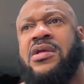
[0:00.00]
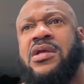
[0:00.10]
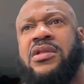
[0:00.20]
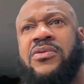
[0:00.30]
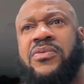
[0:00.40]

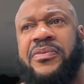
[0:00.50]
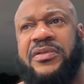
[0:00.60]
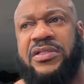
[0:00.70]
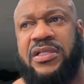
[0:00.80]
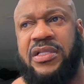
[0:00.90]
And then we
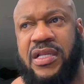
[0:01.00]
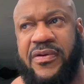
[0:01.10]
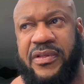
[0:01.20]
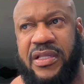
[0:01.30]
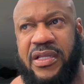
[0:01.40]
received
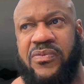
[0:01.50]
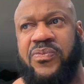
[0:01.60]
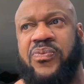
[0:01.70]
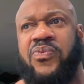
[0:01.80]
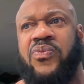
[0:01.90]

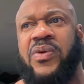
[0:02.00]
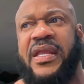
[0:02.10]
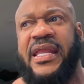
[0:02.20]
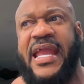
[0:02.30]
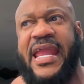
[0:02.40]
everything.
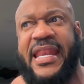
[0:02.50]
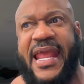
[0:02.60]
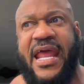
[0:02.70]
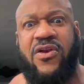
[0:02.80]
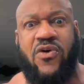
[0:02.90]
We ain't
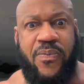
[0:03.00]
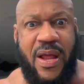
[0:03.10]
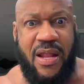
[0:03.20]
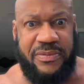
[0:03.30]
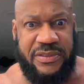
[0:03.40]
had no
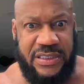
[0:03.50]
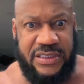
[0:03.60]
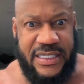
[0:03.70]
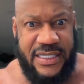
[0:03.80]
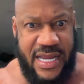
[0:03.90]
problems since
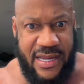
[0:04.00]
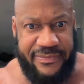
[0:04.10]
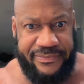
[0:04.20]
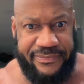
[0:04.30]
that time.